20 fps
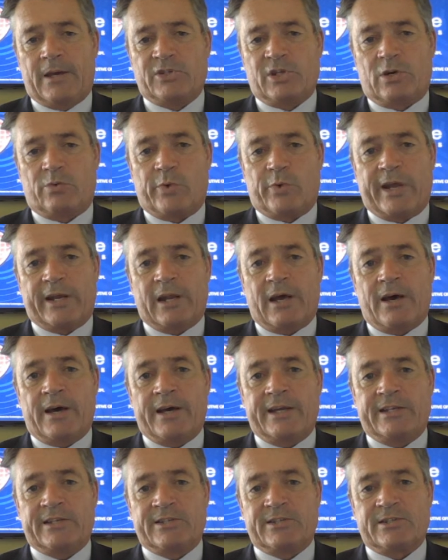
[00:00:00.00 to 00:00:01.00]
sort of red
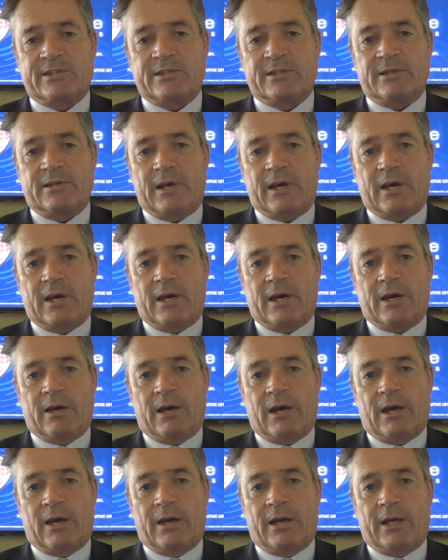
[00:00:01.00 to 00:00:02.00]
lines,
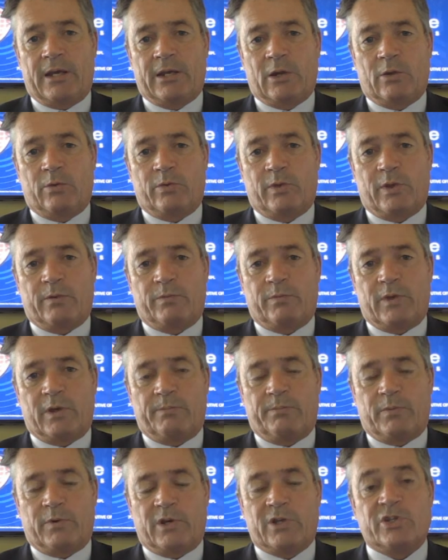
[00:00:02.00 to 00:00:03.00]

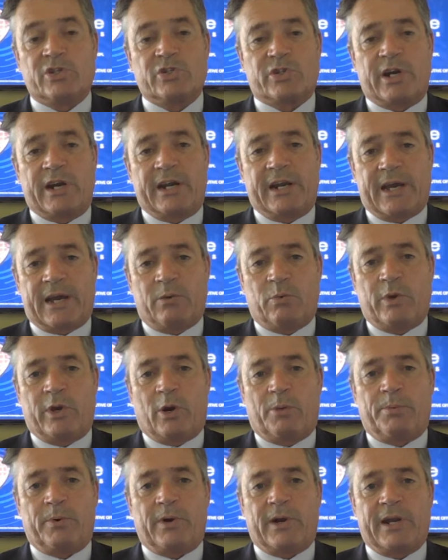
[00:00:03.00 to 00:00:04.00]
that constrain how we
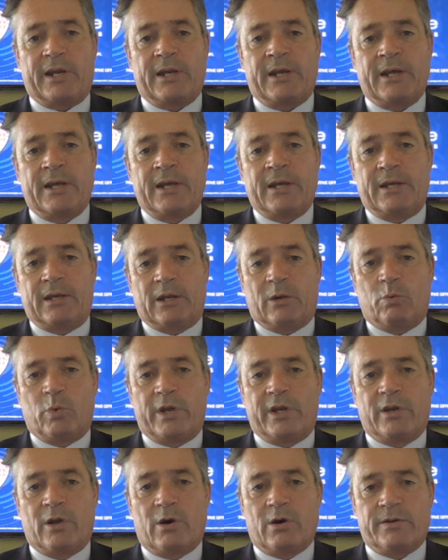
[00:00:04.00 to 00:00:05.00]
operate.
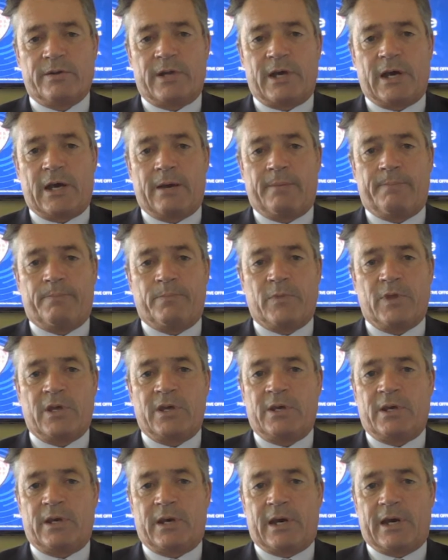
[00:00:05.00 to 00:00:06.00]
We're not
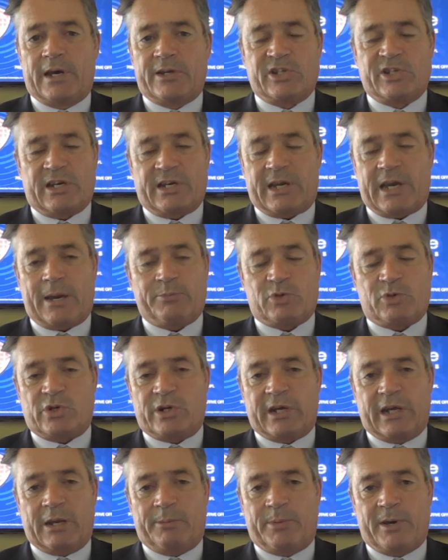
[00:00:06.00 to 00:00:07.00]

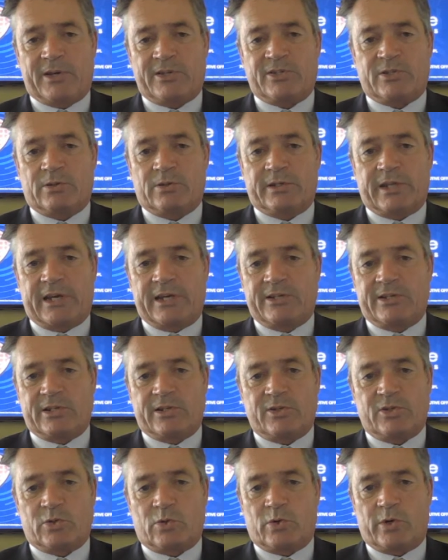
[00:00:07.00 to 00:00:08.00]
capturing any personal
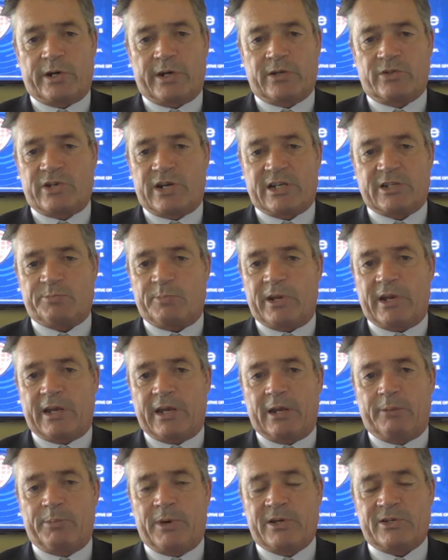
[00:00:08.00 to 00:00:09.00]
data, storing, transmitting
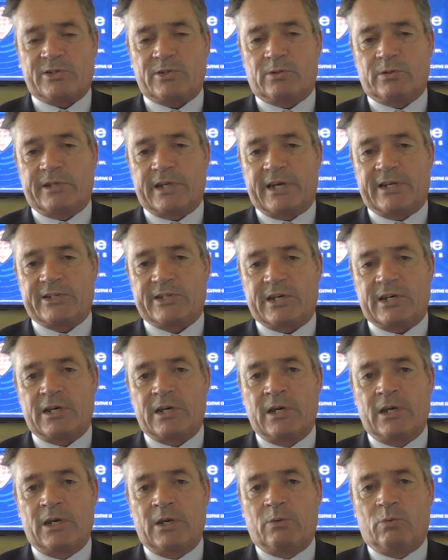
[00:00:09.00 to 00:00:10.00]
any personal data.
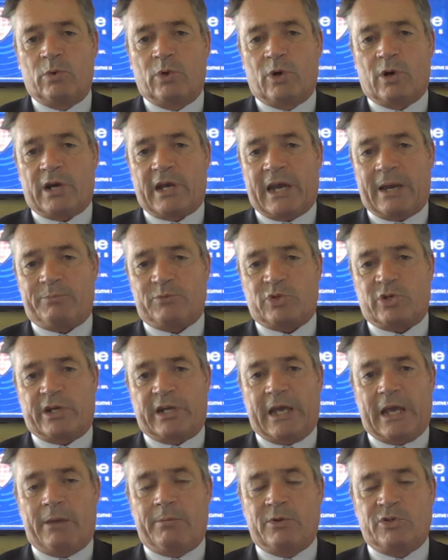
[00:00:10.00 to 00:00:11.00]
We're not
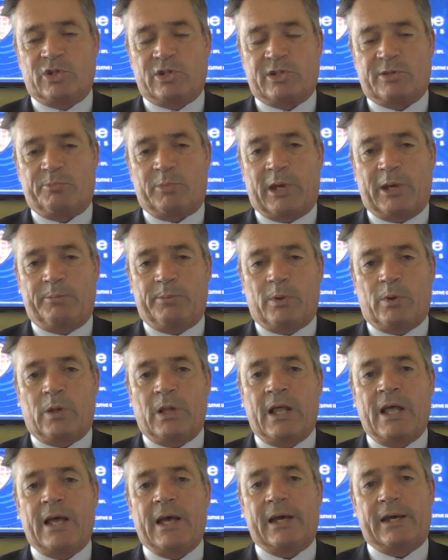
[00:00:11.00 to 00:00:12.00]
capturing images of
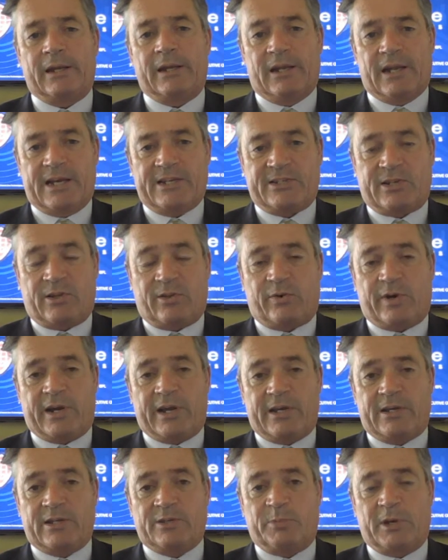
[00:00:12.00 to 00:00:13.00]
people unless a
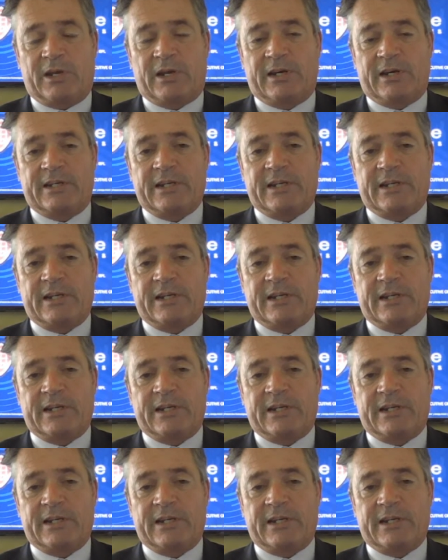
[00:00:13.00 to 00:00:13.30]
threat has been